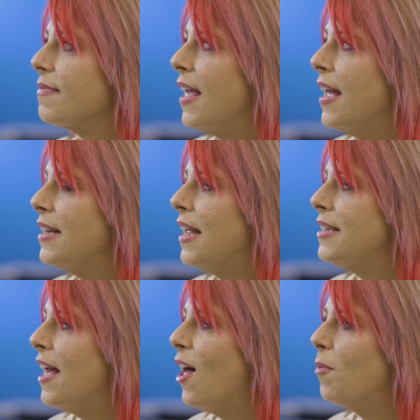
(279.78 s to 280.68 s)

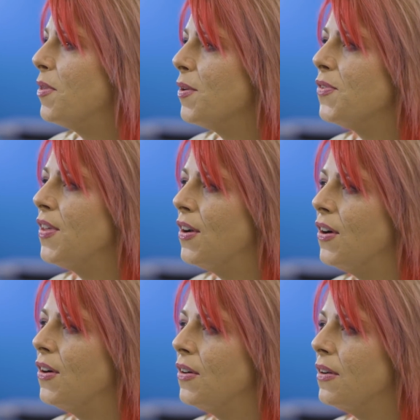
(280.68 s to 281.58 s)
and to help those that
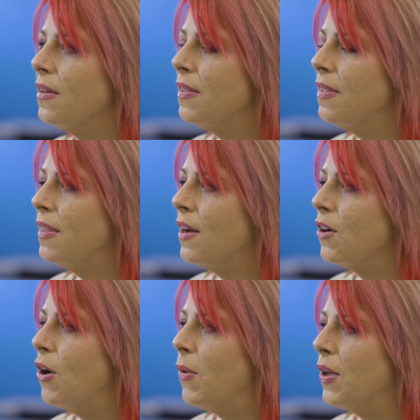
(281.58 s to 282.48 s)

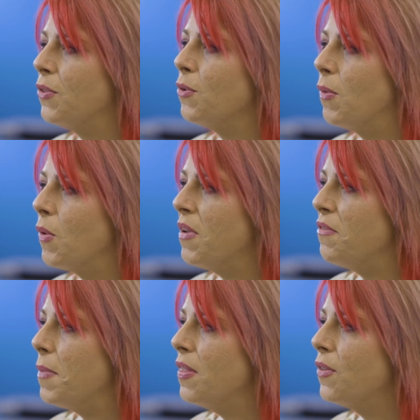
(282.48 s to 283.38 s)
are going through what
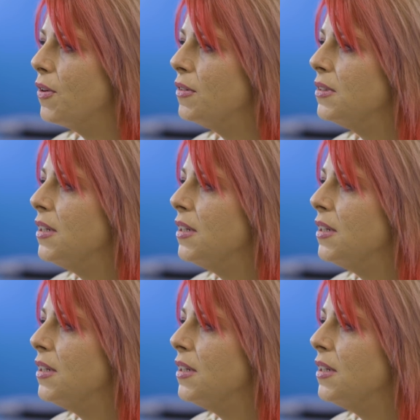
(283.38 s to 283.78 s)
we've been through.